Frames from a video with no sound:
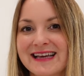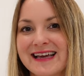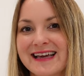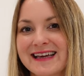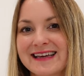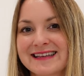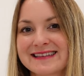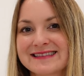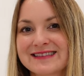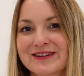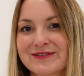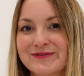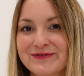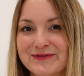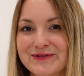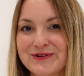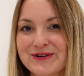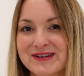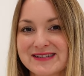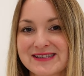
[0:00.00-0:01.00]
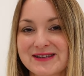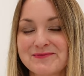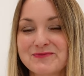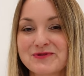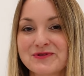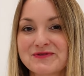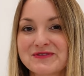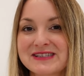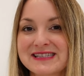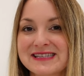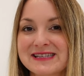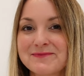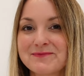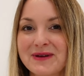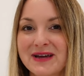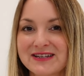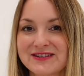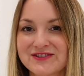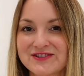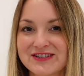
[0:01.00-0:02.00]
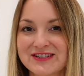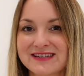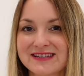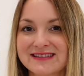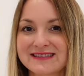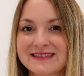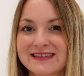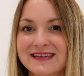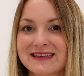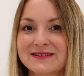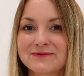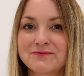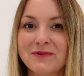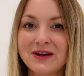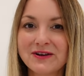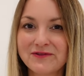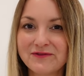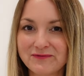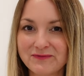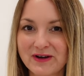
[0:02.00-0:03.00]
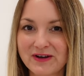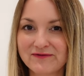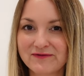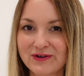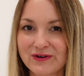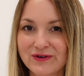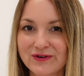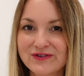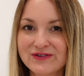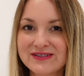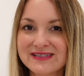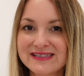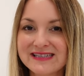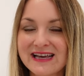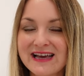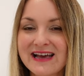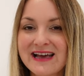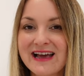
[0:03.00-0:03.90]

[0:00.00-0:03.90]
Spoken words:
and therefore, as I previously mentioned in one of my vlogs,